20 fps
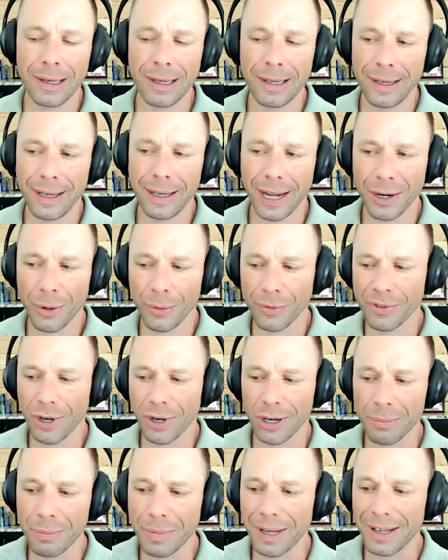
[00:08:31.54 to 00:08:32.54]
I know we
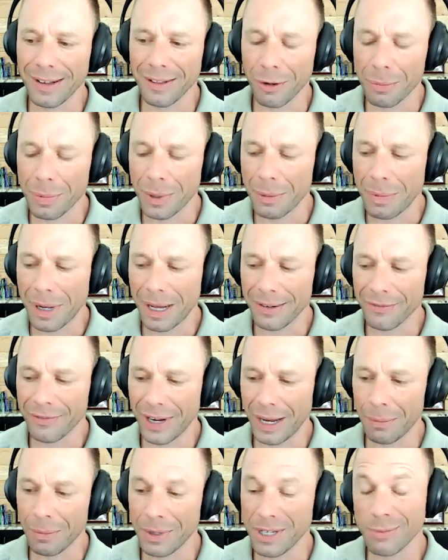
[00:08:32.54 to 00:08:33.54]
talked a little bit about
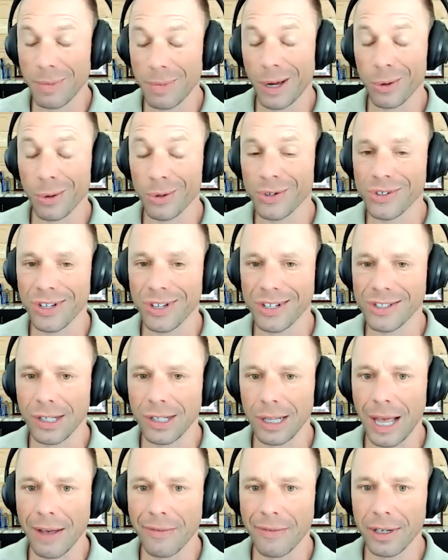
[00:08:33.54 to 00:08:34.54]
families. My older son's
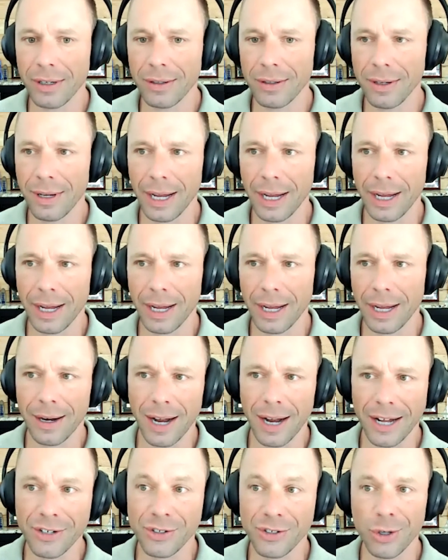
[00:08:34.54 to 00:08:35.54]
11, and I
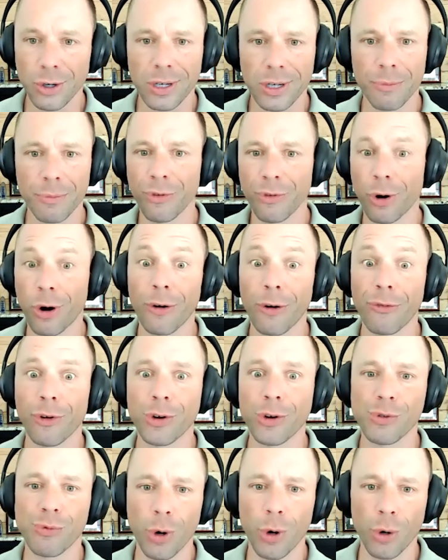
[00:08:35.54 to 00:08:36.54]
just took him for our
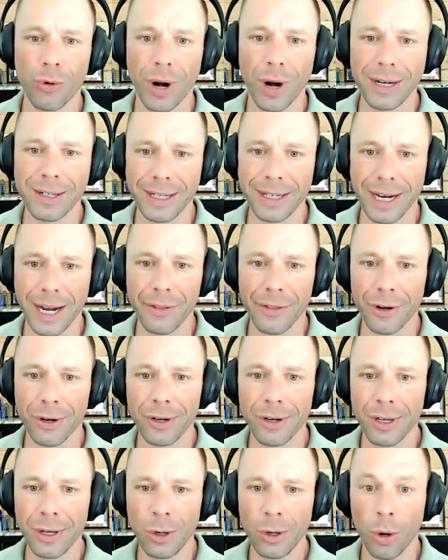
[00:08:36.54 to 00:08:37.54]
first road ride
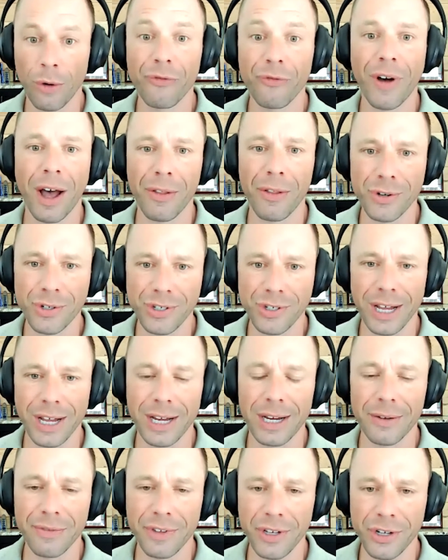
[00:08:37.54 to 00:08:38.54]
together on Father's
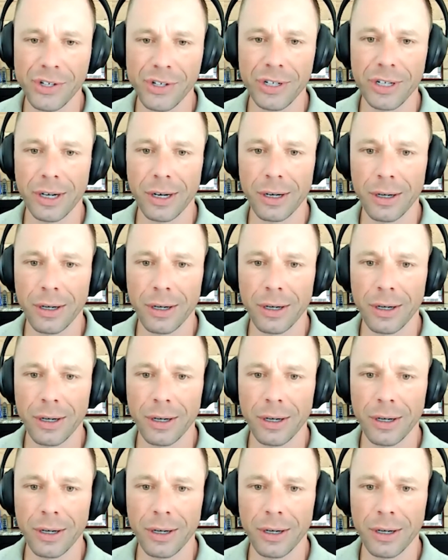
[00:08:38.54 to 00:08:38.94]
Day of this year.